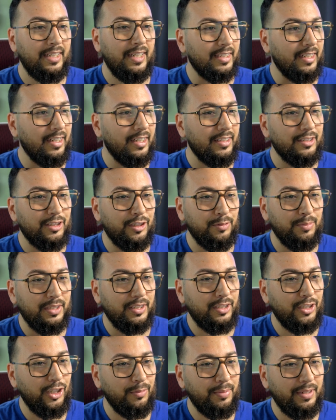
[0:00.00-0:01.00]
It's like, oh, this is going to be a
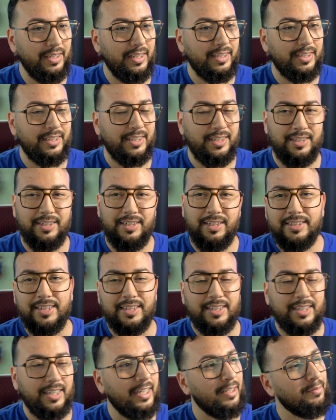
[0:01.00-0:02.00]
dope haircut. It's
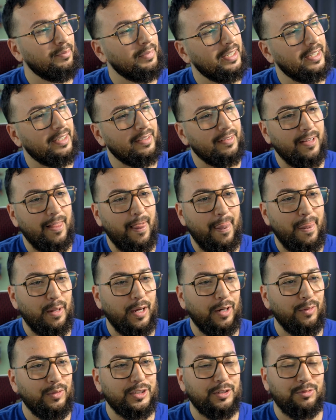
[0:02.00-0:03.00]
like, oh man,
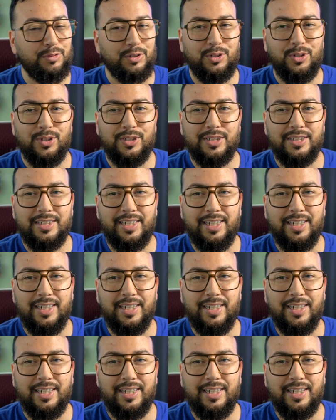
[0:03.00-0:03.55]
I wasn't recording